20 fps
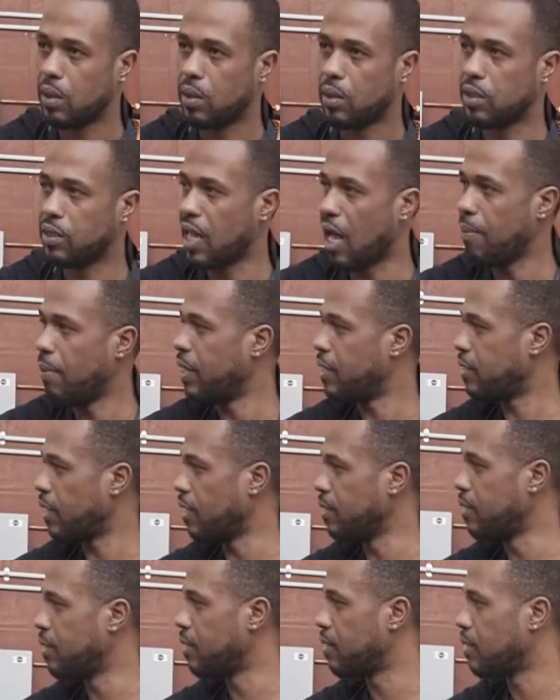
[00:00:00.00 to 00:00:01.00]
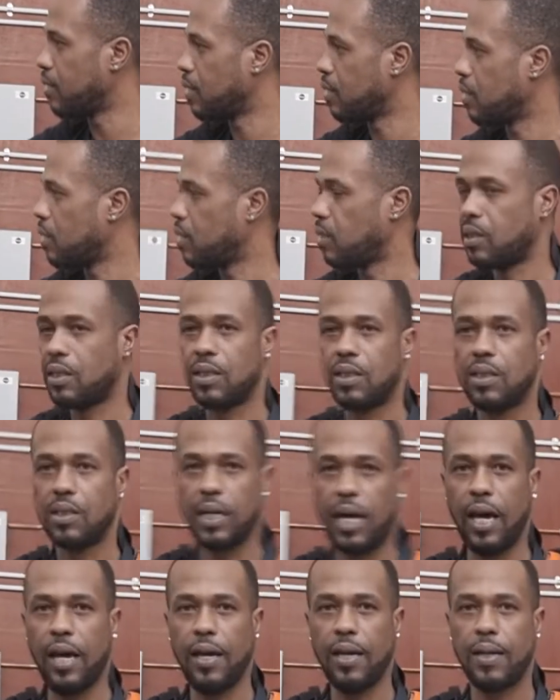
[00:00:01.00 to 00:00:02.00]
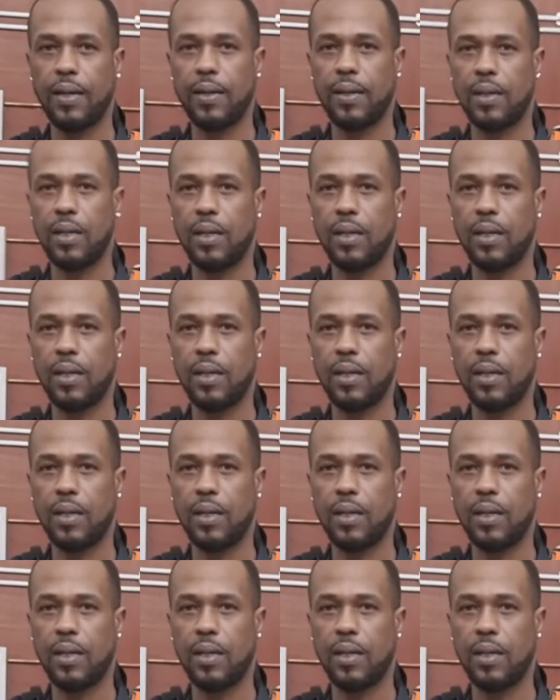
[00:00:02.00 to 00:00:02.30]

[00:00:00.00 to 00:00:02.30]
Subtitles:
Does that make sense? Yeah?